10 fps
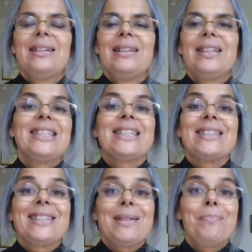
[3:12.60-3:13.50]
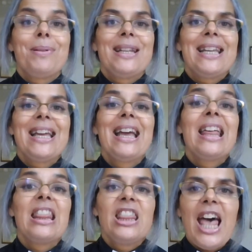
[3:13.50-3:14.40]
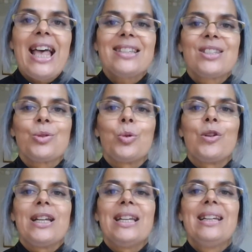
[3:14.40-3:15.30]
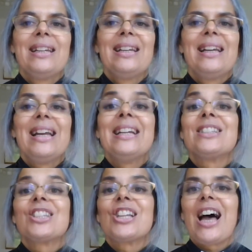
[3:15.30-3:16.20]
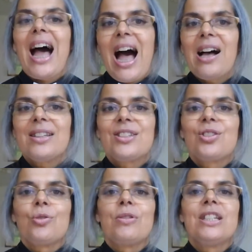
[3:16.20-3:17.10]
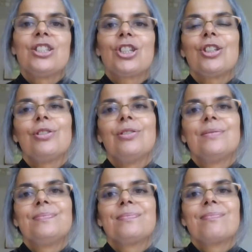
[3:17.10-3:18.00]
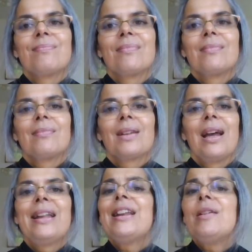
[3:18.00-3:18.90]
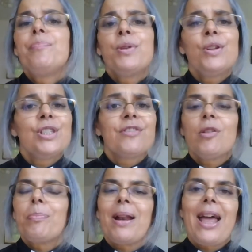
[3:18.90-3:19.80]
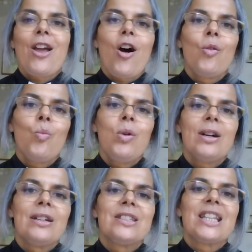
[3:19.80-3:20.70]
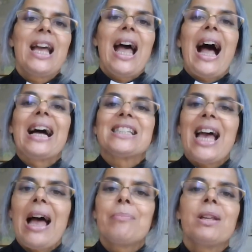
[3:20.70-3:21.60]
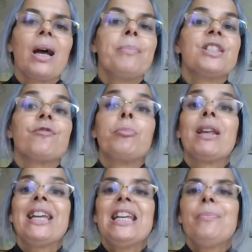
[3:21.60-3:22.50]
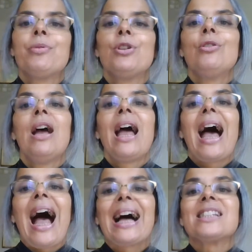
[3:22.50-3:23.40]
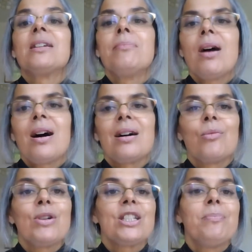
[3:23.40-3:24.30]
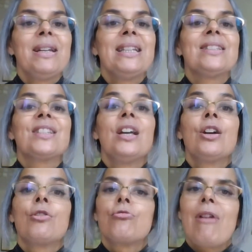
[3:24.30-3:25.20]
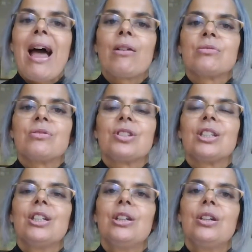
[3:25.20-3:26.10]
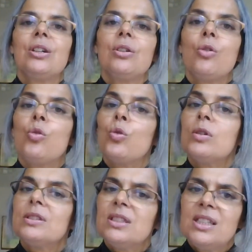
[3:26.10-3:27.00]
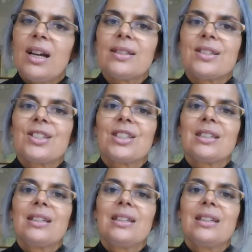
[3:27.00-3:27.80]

This isn't simply their story, it's our story too. And in a beautiful play on words, Adham comes from the Hebrew Adhamah, which means ground or dust.